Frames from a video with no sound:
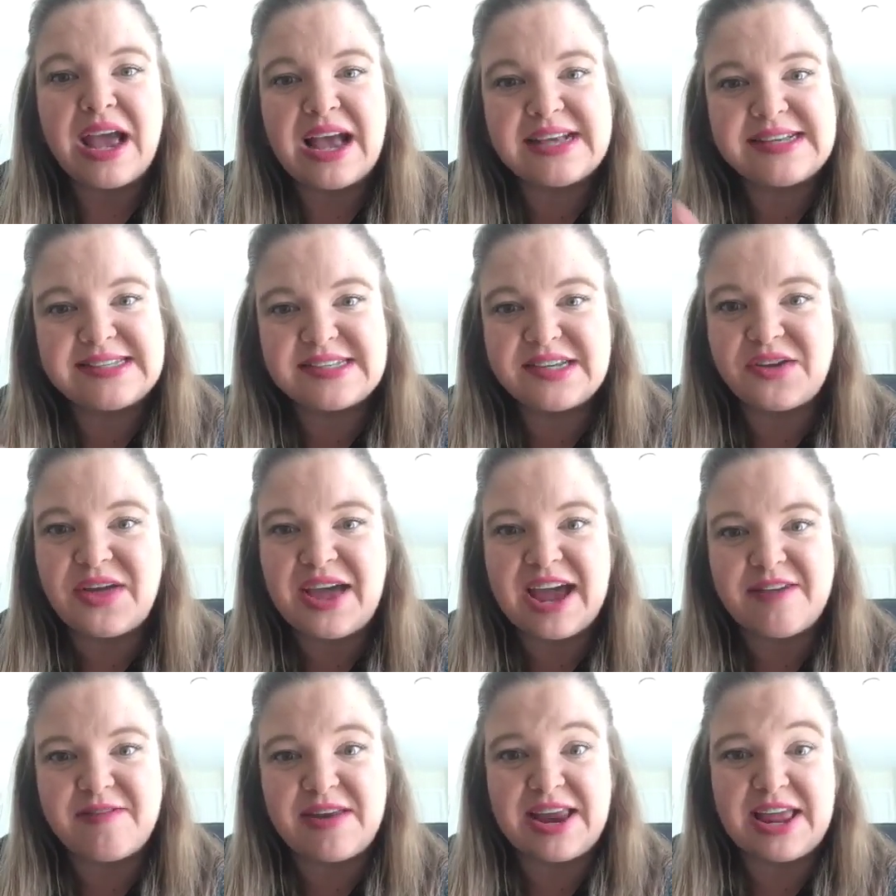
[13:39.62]
I still
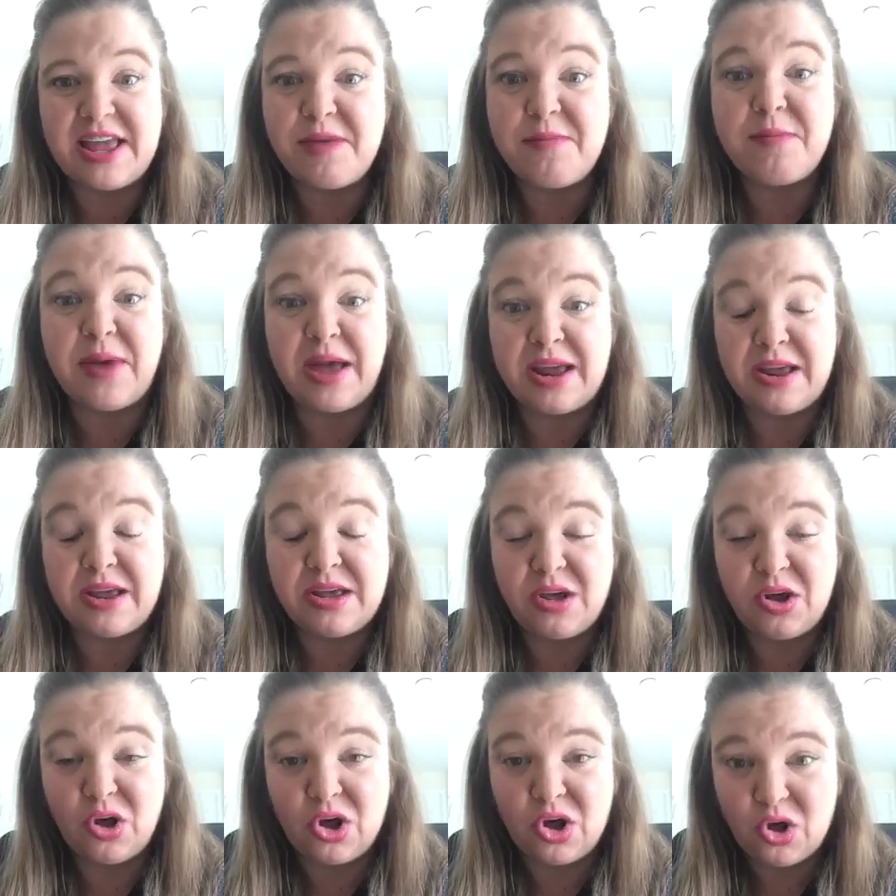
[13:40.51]
haven't hit my
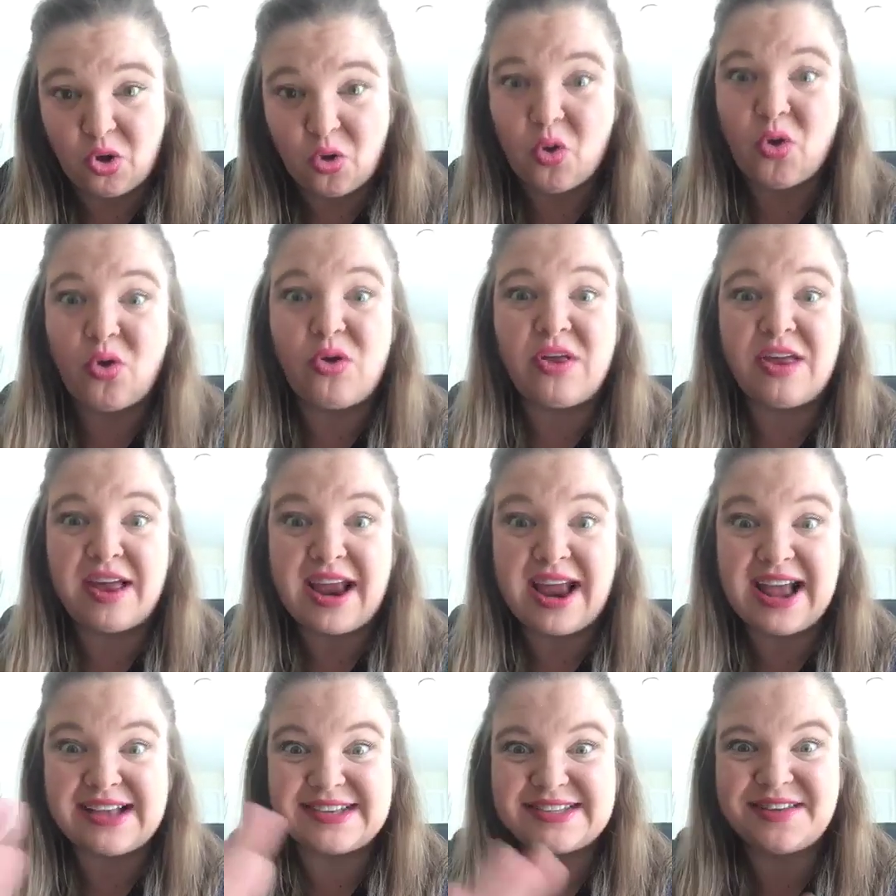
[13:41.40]
goal
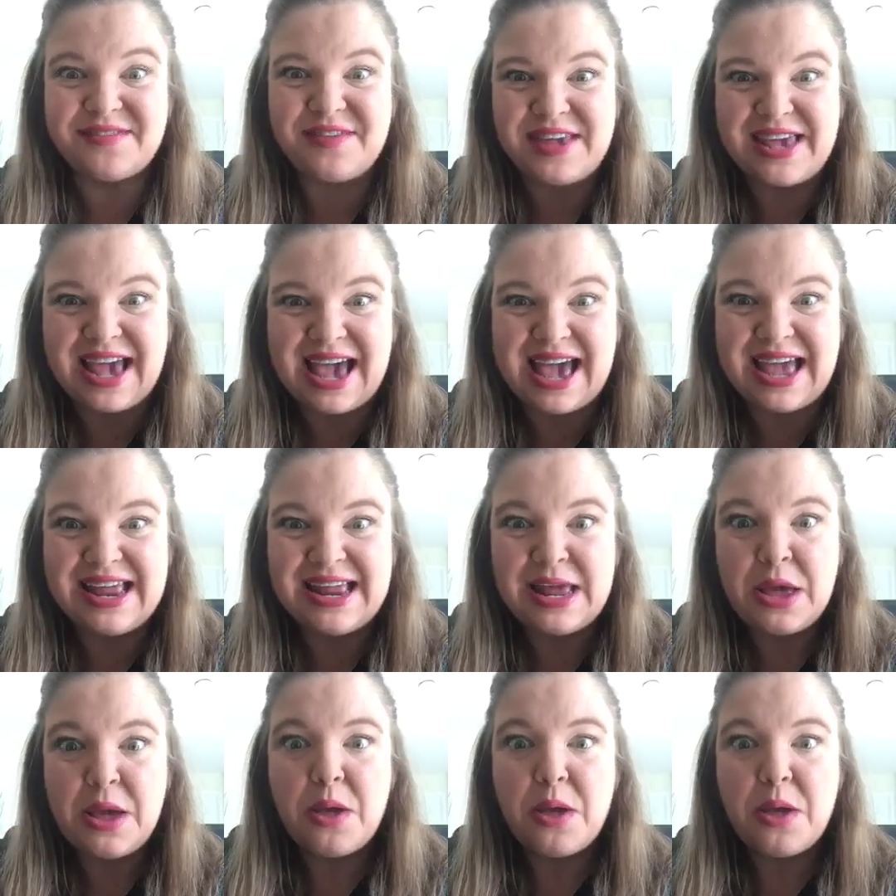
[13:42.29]
as of yet,